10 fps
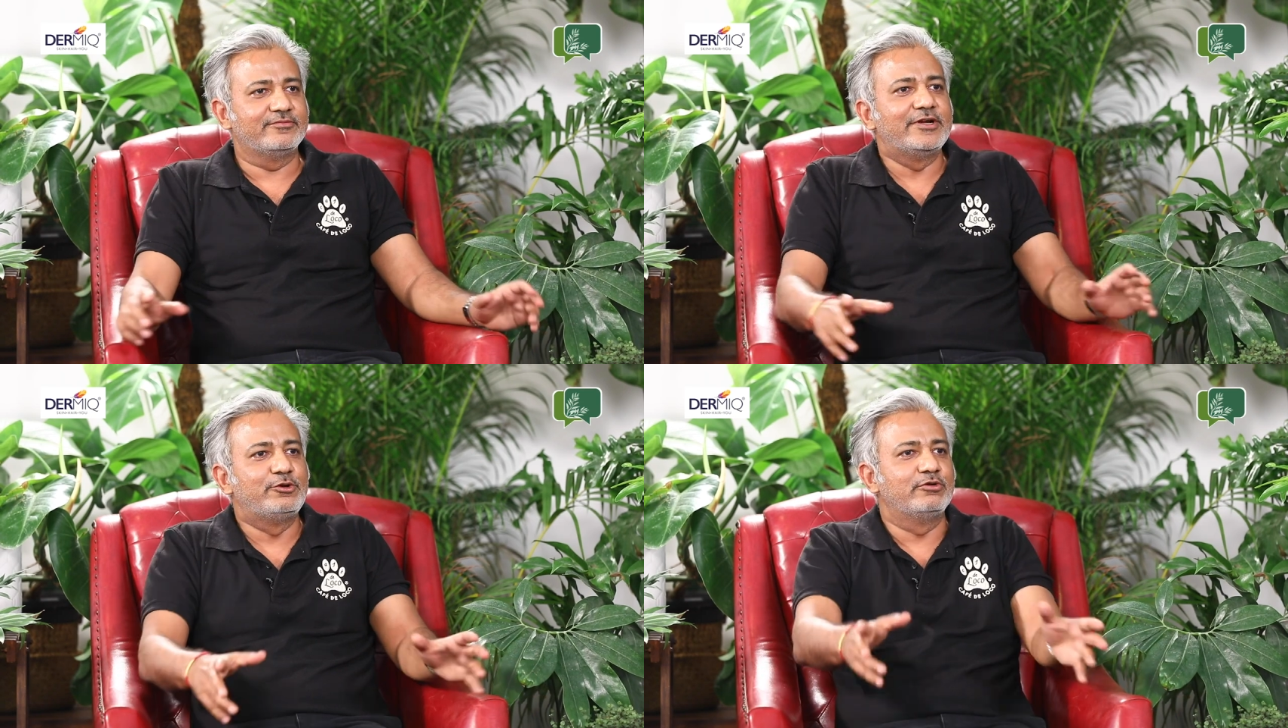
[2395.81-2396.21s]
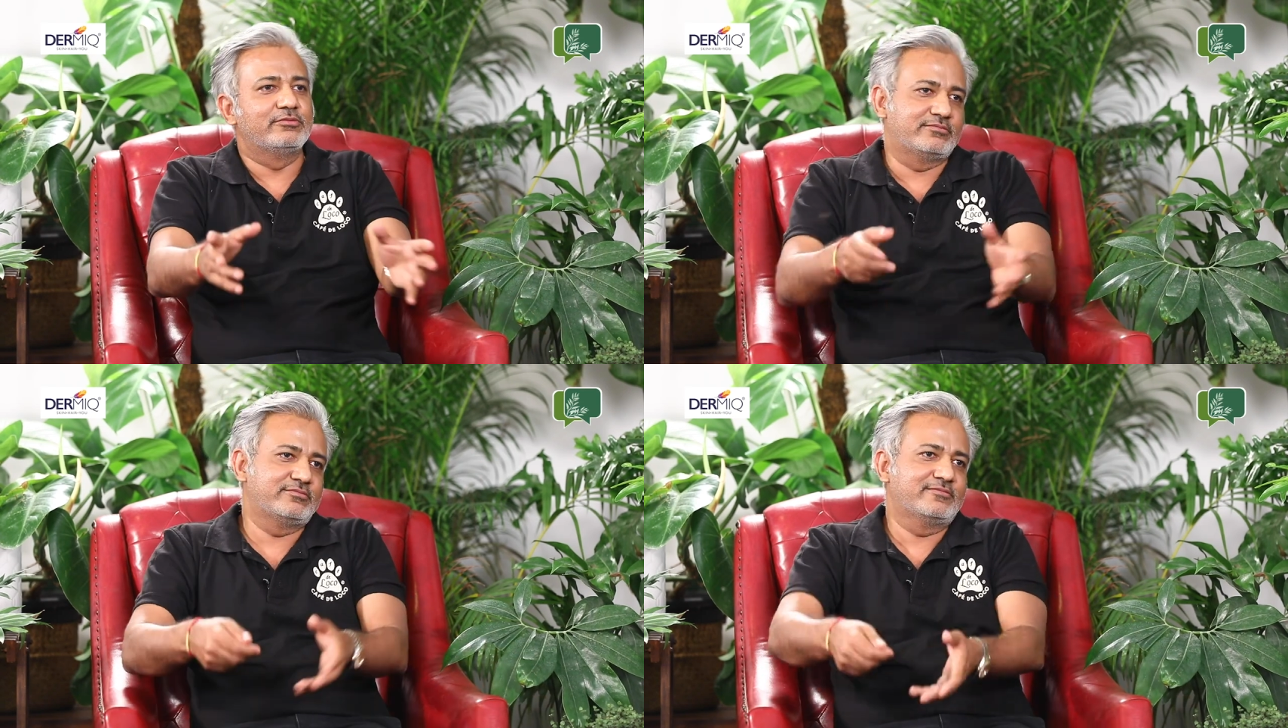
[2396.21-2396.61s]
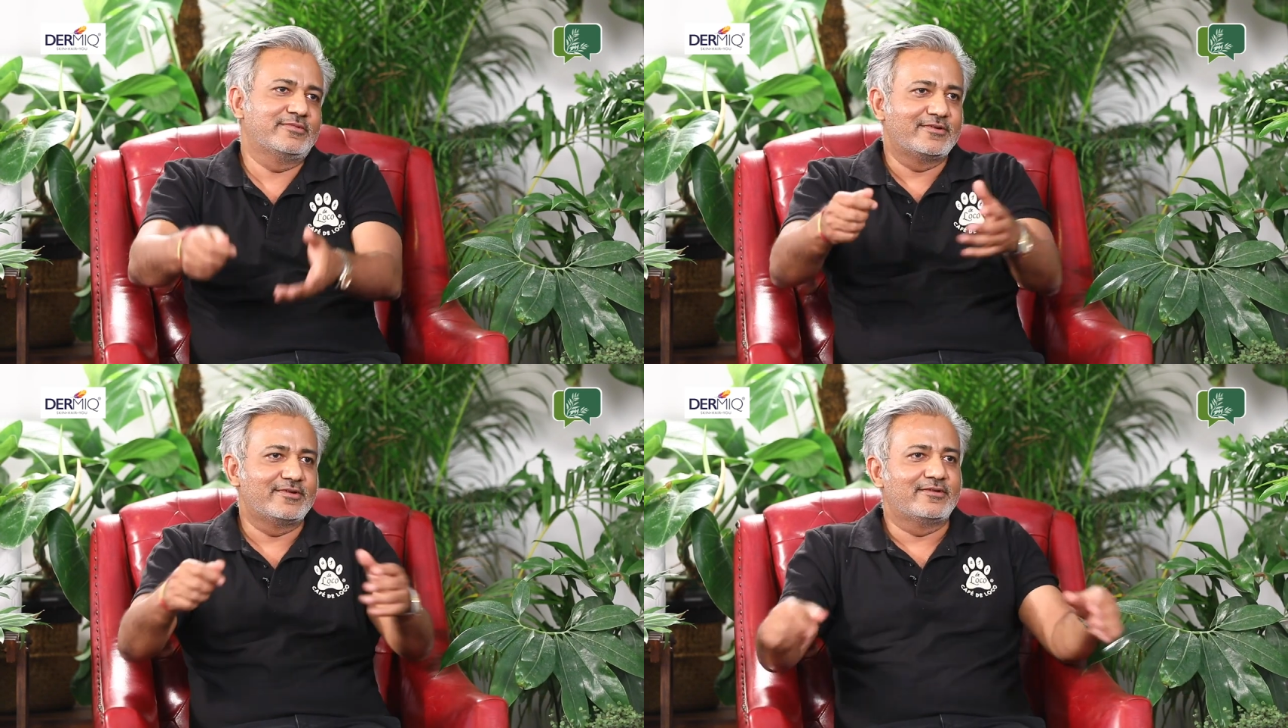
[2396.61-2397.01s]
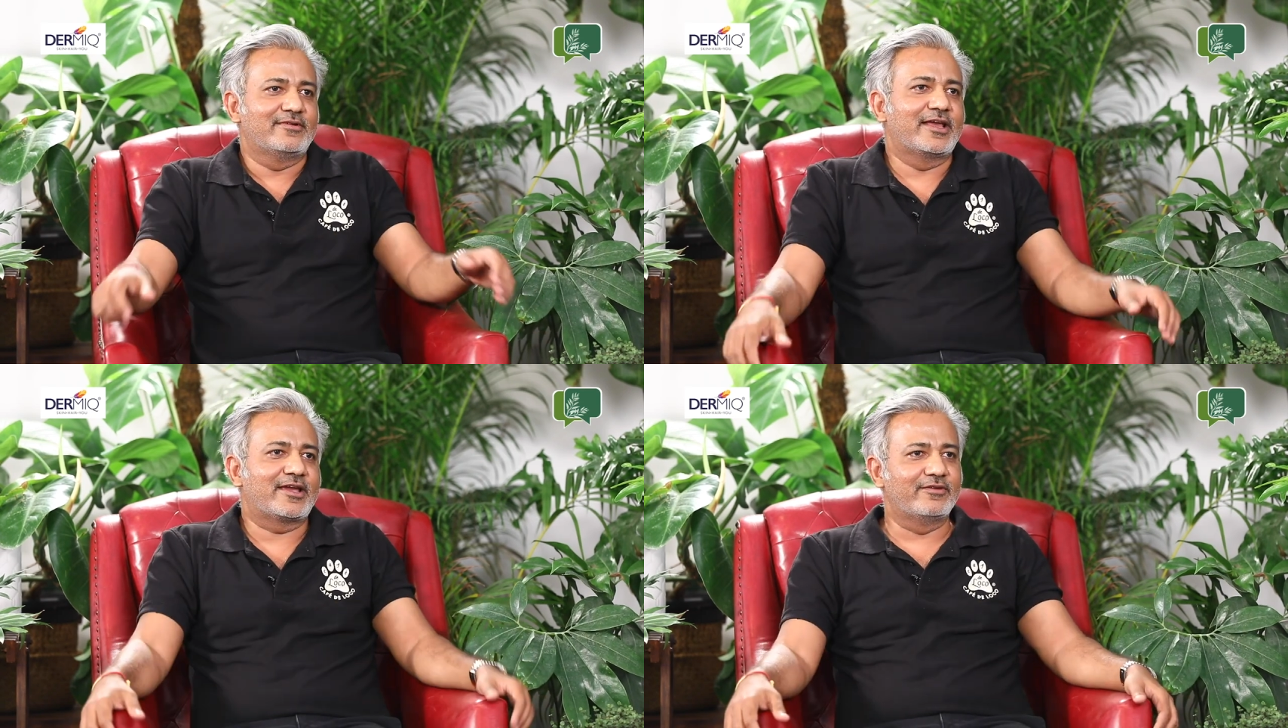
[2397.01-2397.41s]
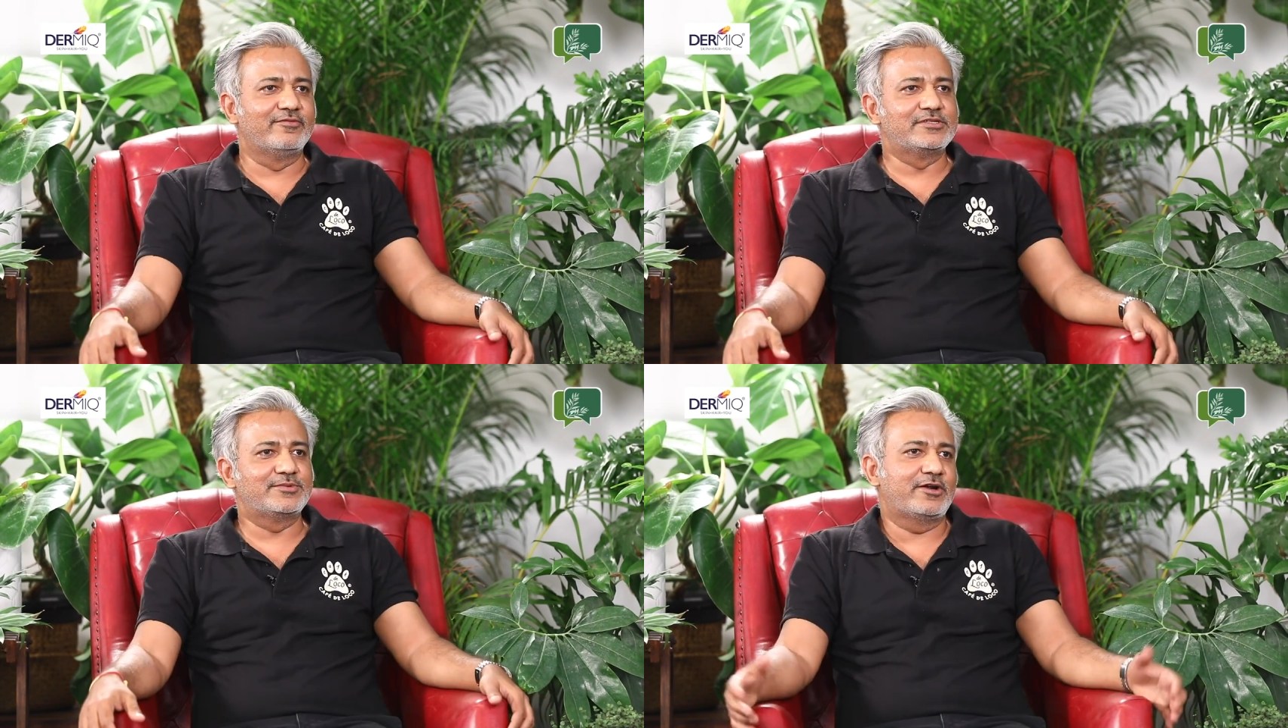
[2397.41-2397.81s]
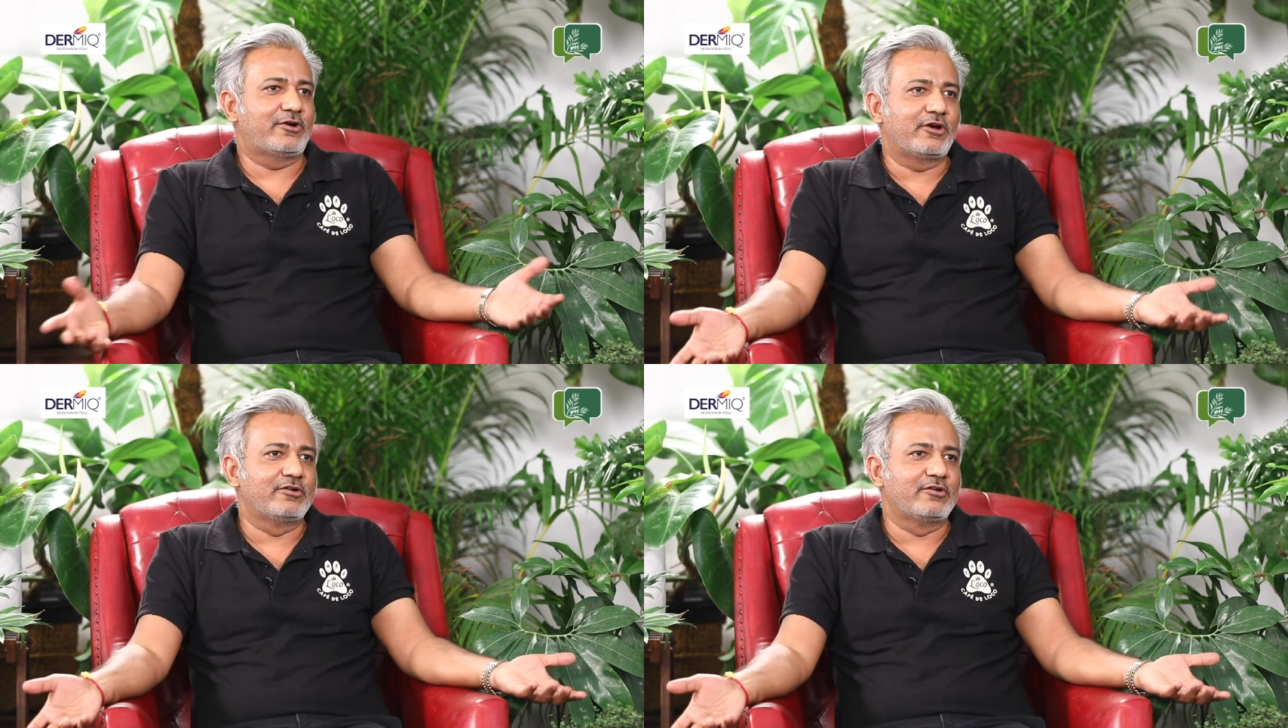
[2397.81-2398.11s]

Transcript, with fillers: we do. Like convinced, but not